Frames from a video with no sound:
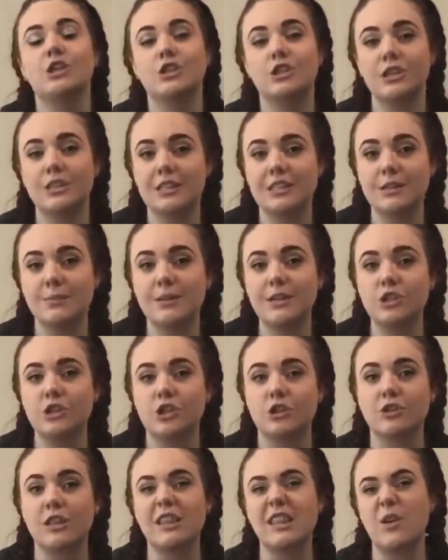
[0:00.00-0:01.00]
just to be
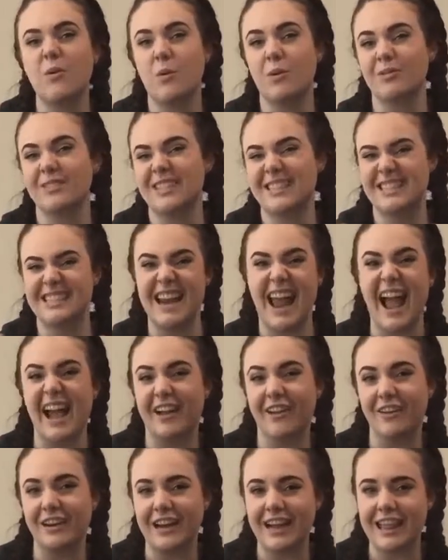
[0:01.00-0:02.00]
sure that they won't
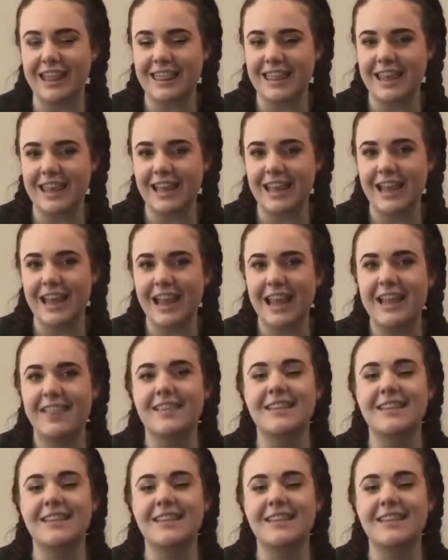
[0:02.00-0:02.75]
snag on anything.